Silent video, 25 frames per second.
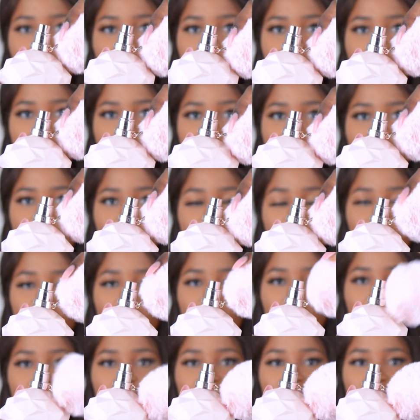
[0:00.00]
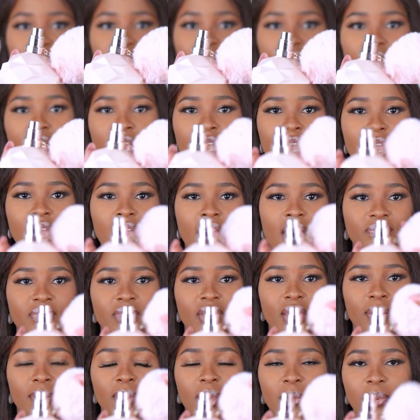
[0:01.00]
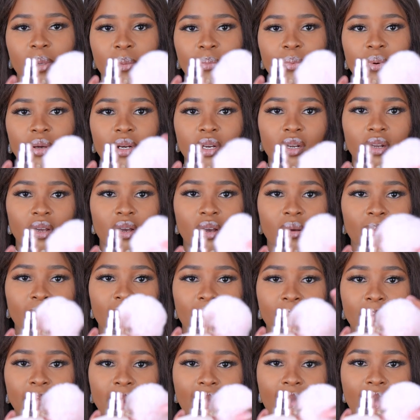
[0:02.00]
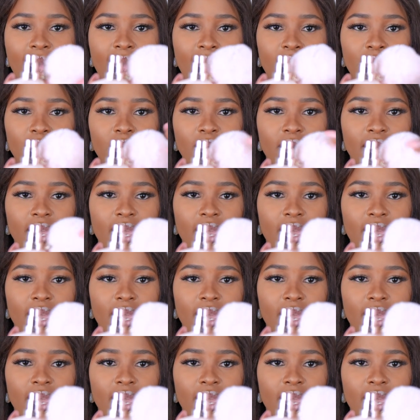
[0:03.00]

it and take it off and maybe put it on my bag or